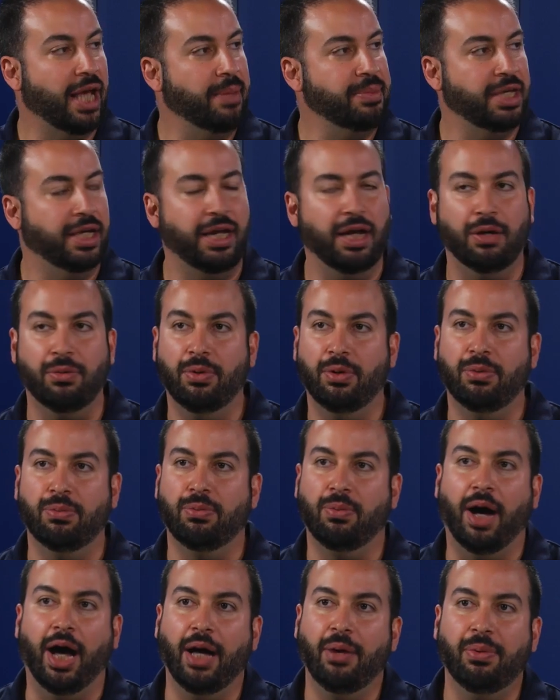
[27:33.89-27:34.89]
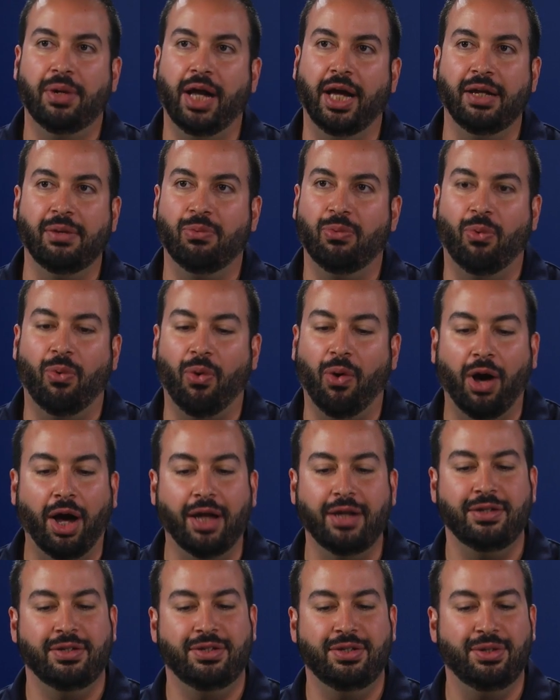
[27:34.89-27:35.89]
I hear, well, why would I
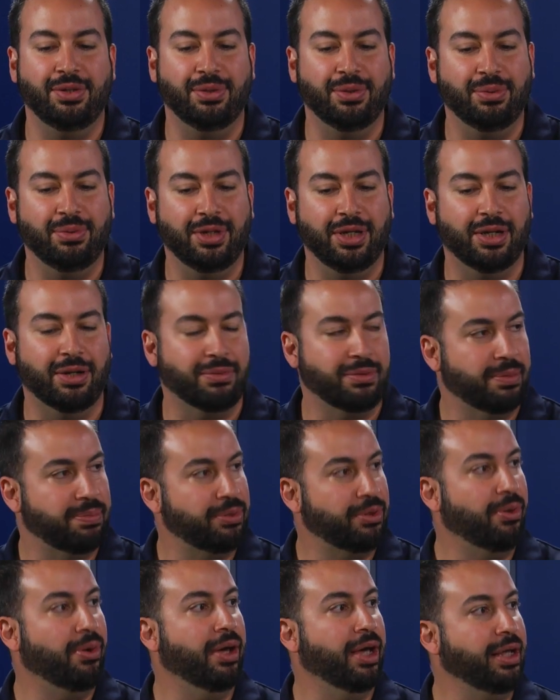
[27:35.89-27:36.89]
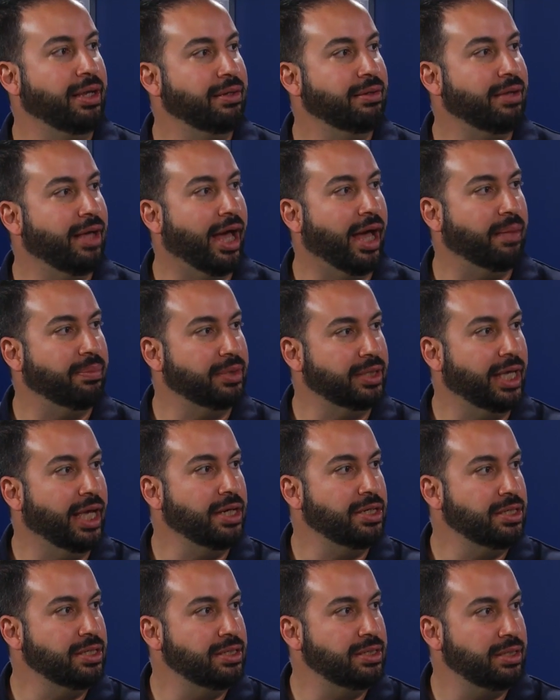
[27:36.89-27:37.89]
want to, deploy
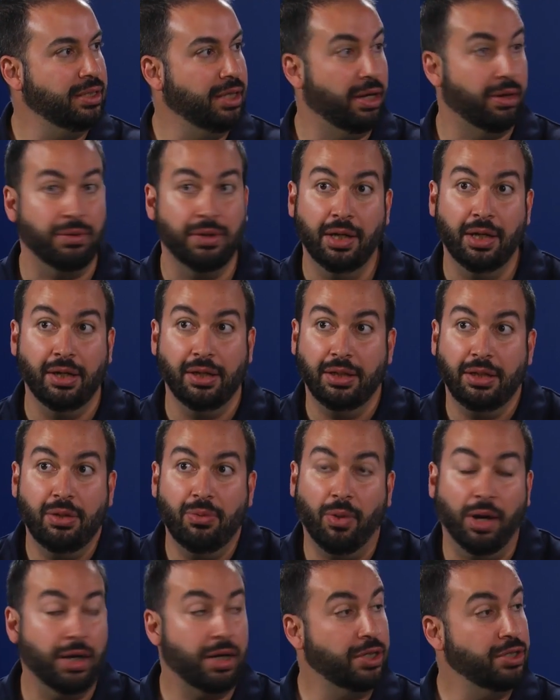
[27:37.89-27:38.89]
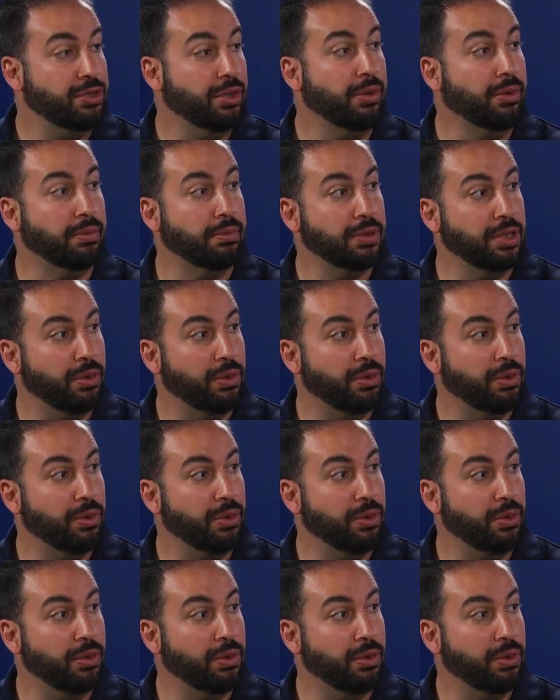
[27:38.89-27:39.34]
applications? You want control.